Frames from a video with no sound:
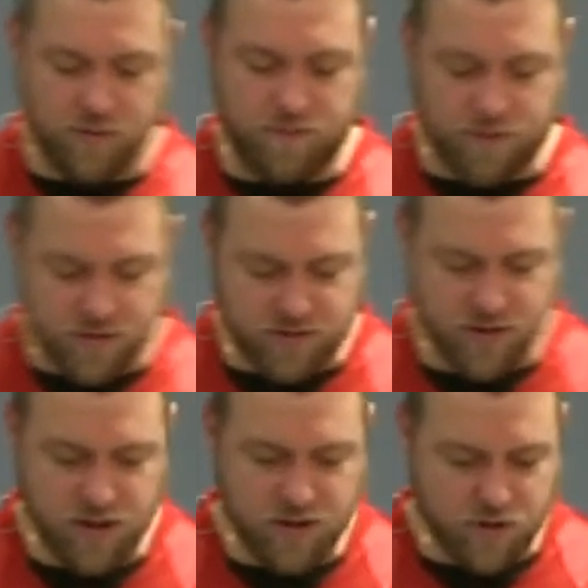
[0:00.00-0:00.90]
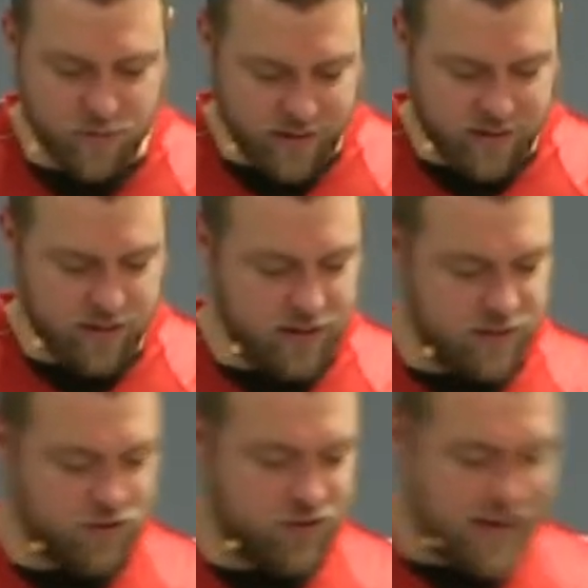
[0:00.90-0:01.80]
1
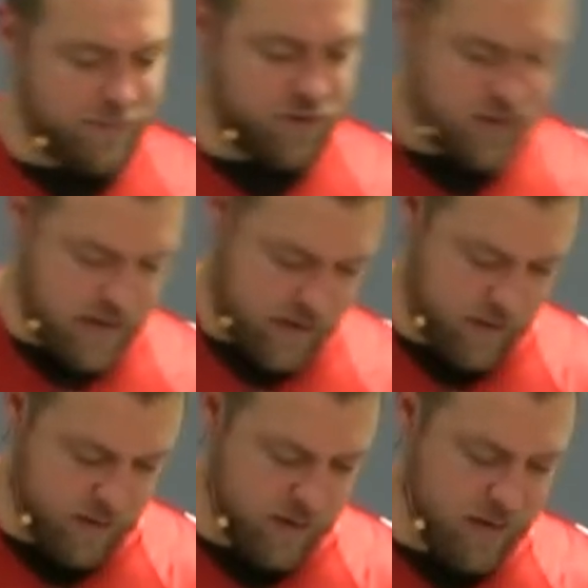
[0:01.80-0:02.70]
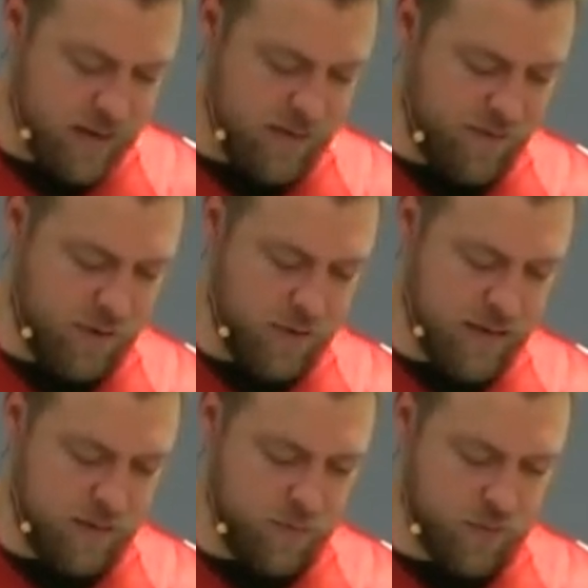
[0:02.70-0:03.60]
Corinthians chapter 10, if you had
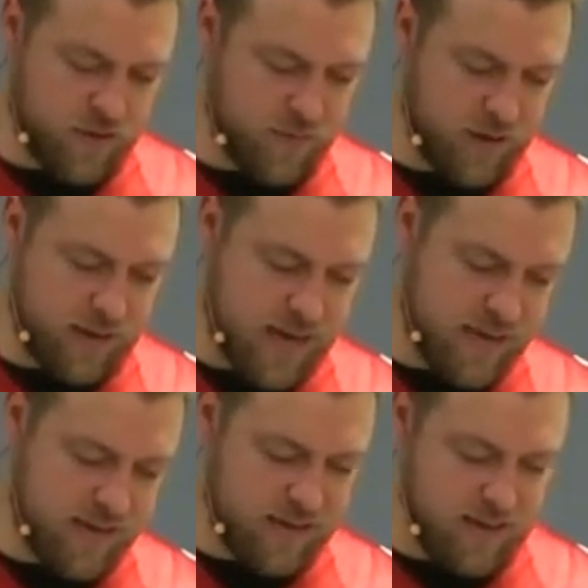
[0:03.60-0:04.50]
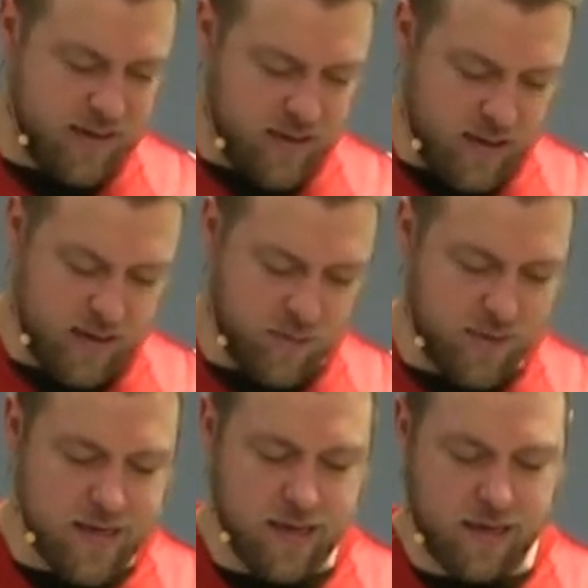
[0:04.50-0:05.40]
bookmarked that in the
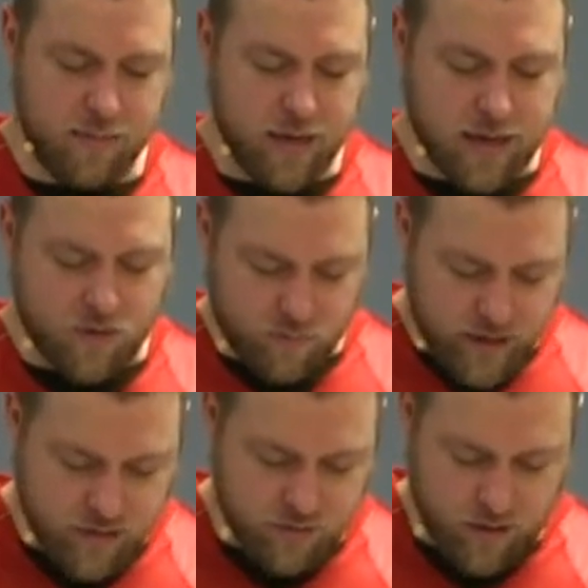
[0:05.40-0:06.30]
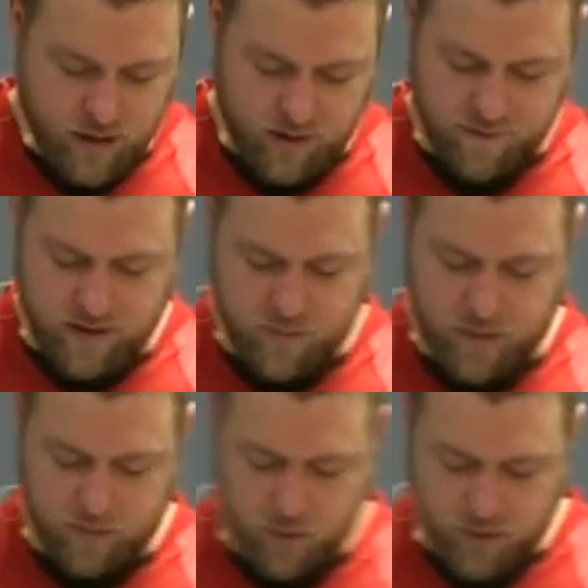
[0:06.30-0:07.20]
beginning. I'm not going to read through all of this, but
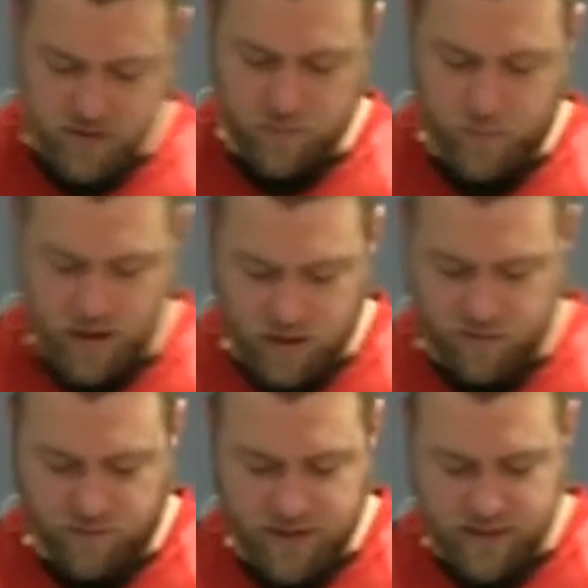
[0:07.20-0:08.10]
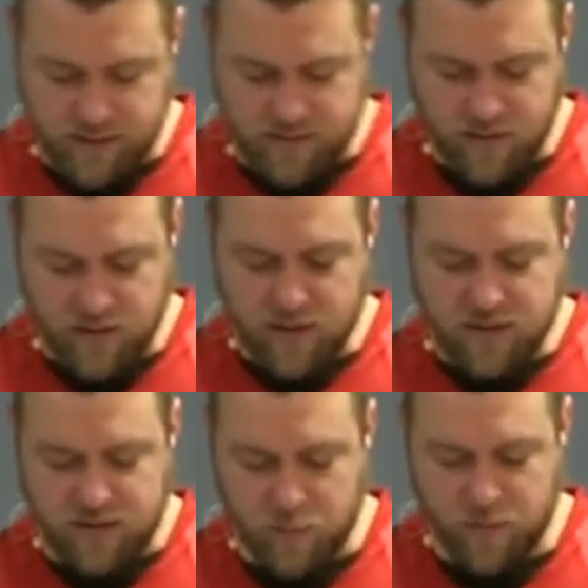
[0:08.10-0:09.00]
I'm going to paraphrase
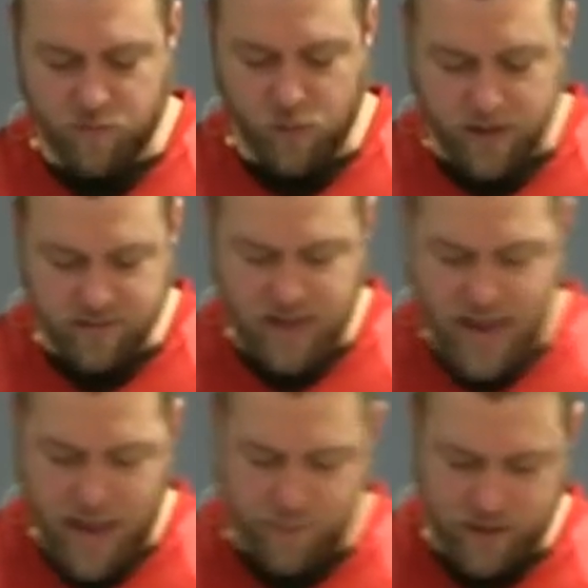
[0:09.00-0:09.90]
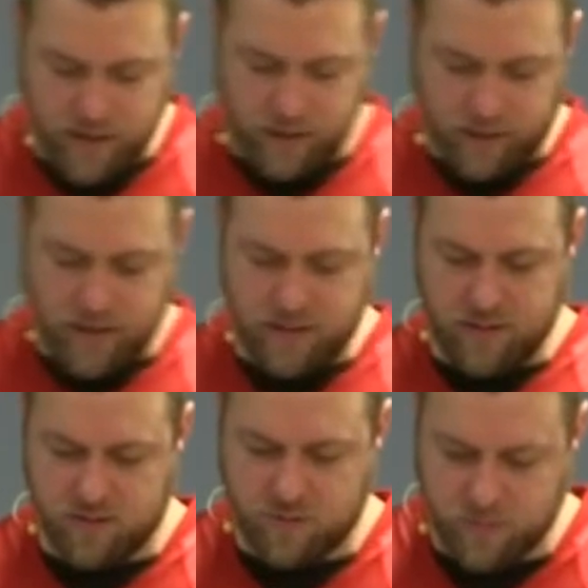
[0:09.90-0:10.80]
some of what is happening in the
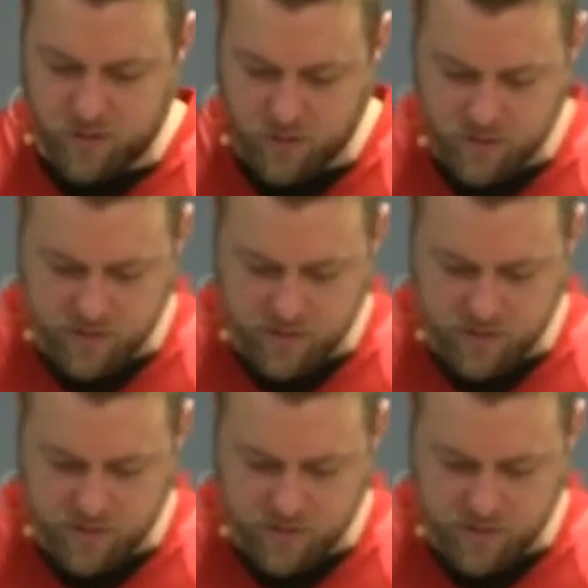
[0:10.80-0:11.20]
scriptures